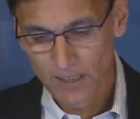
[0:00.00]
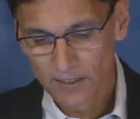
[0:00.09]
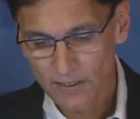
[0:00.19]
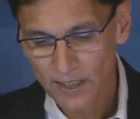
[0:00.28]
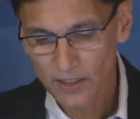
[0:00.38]

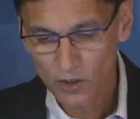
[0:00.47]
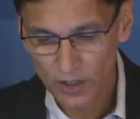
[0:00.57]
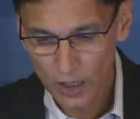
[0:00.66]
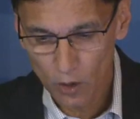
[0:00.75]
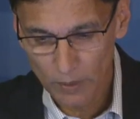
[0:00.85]
Thank you,
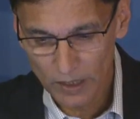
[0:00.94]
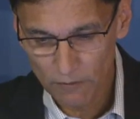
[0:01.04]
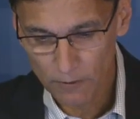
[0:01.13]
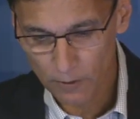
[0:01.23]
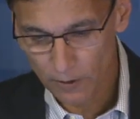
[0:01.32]
Naomi,
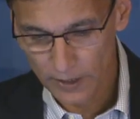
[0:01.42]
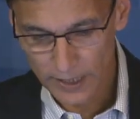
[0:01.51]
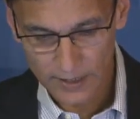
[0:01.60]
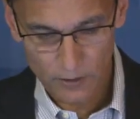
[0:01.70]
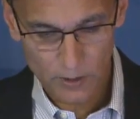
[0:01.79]
for
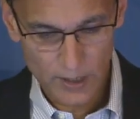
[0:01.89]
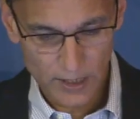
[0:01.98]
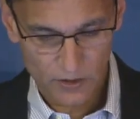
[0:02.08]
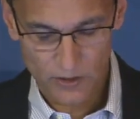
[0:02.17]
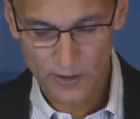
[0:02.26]
that
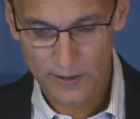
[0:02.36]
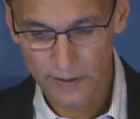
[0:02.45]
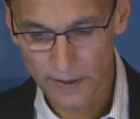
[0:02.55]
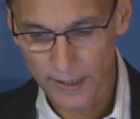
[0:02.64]
introduction.